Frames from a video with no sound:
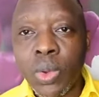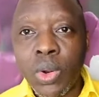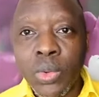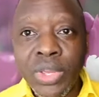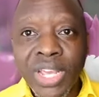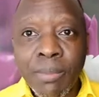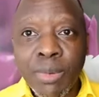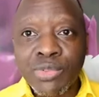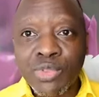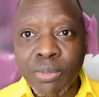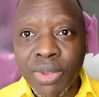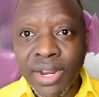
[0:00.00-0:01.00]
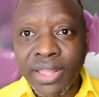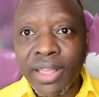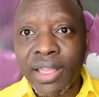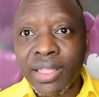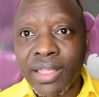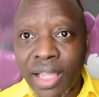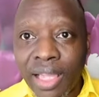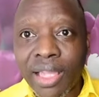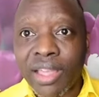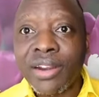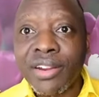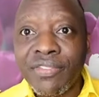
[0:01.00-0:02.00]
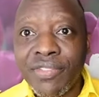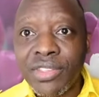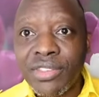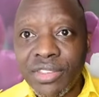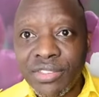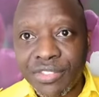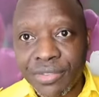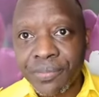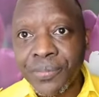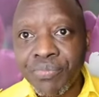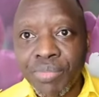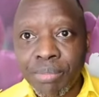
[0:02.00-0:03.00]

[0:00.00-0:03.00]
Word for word: All we hear about Somalia are refugees,